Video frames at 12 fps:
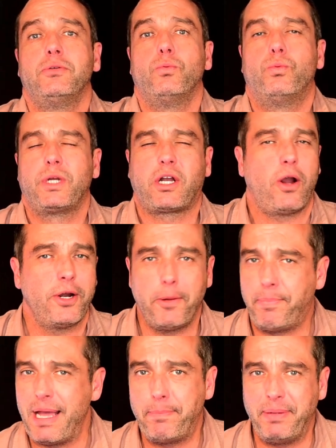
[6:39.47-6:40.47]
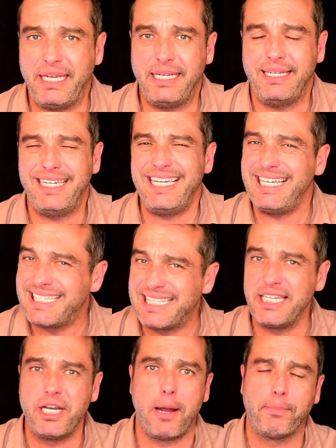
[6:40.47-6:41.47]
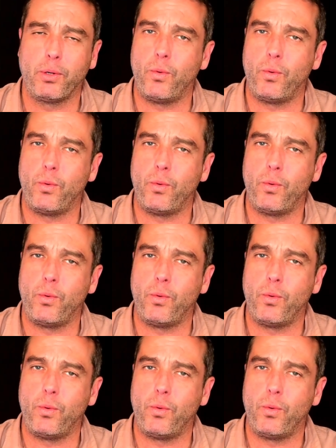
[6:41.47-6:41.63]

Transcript: Ricardo Pepi is the number